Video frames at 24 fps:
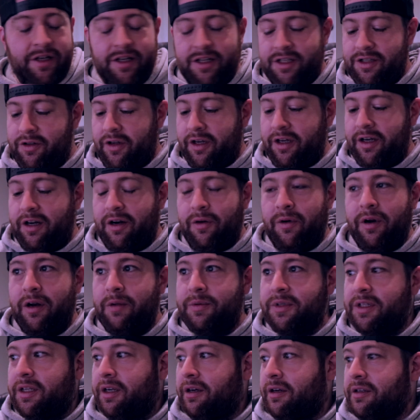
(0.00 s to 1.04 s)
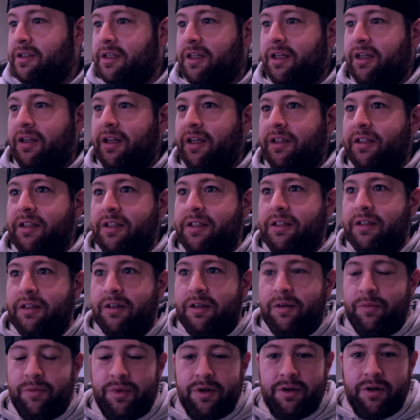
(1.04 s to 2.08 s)
So I gotta run upstairs and connect this to the
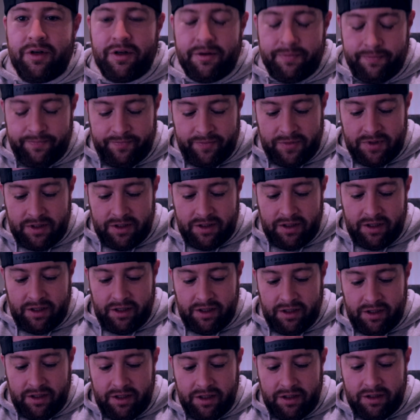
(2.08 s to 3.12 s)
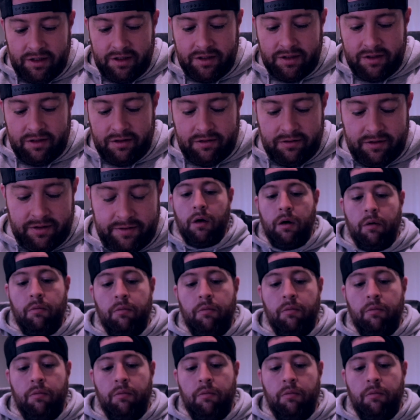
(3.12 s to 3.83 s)
computer and get this going.